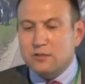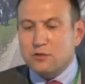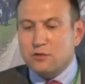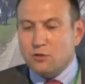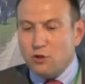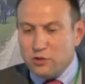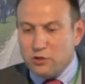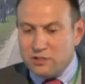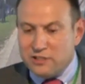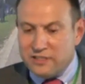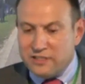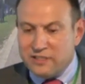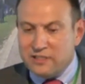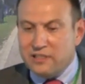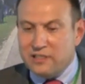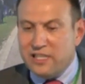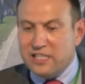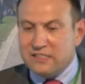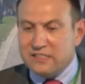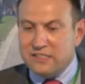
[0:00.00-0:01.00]

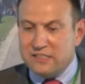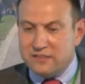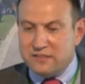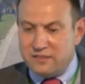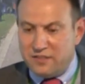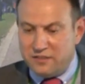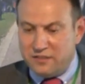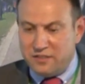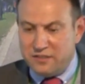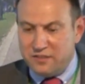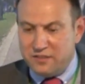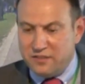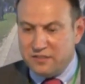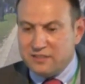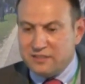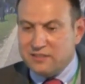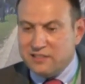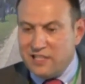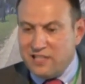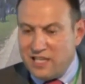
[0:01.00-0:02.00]
Scotland, like these
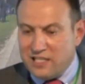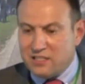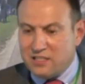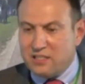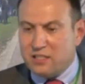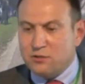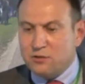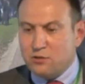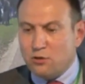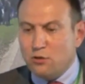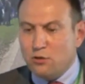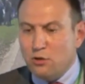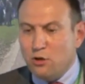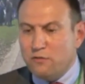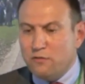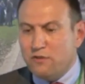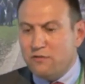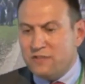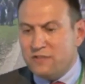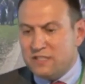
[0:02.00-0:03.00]
territories, lacks
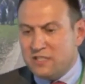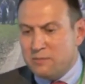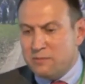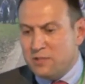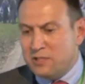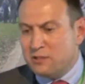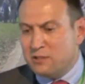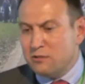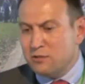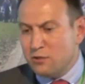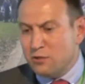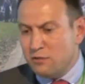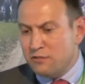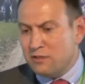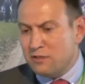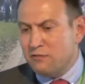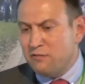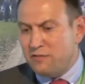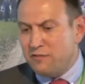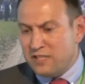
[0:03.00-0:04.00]
control over fundamental
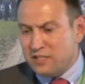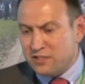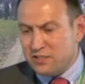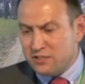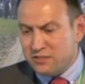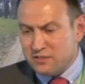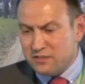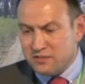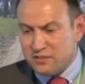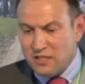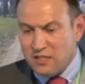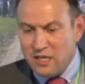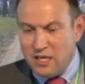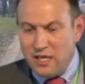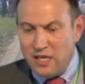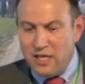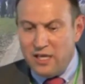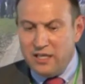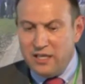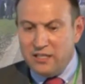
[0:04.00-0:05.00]
sovereign functions
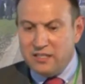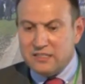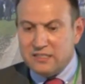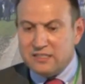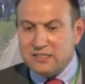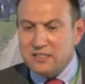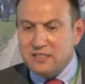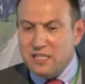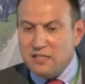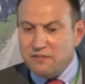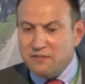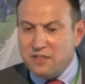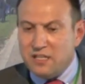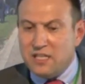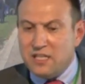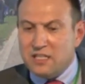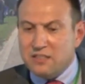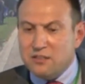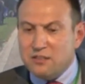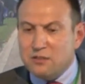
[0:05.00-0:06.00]
and has
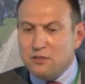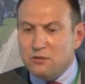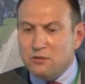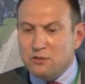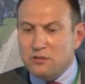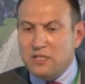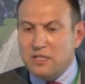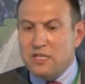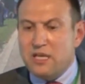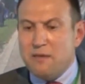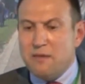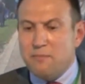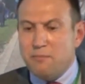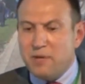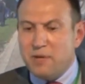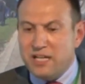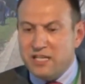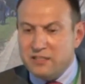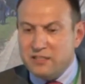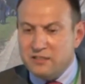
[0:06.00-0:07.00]
never undergone a
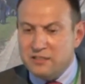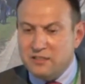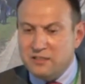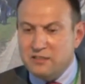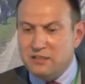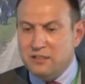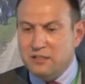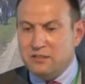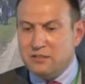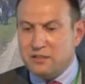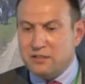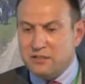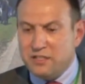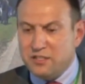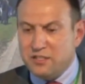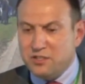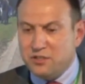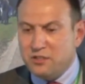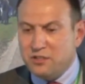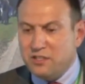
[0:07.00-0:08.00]
binding,
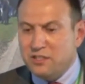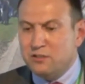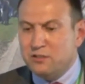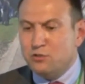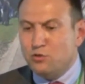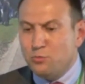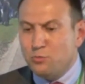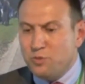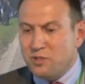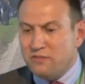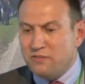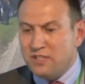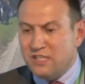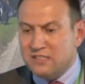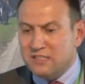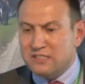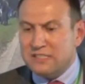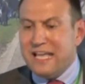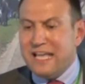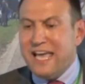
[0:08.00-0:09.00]
internationally
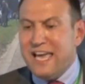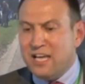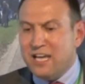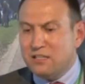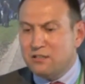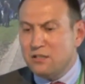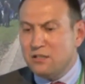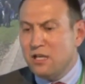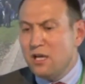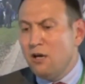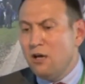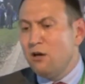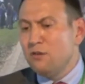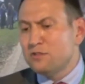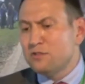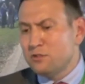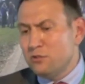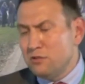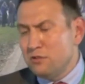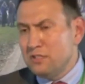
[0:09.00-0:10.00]
supervised act
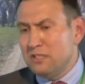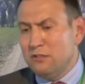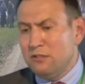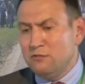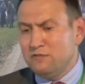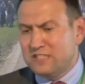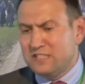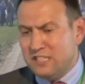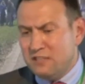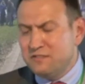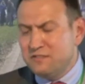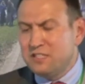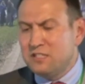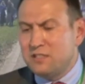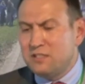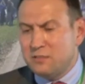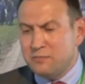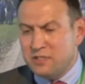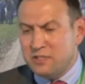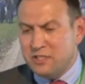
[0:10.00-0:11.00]
of
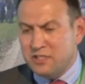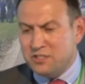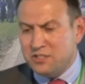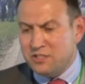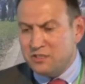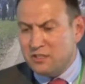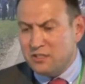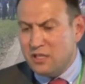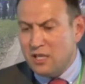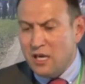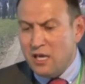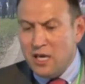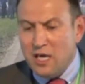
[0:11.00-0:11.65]
self-determination.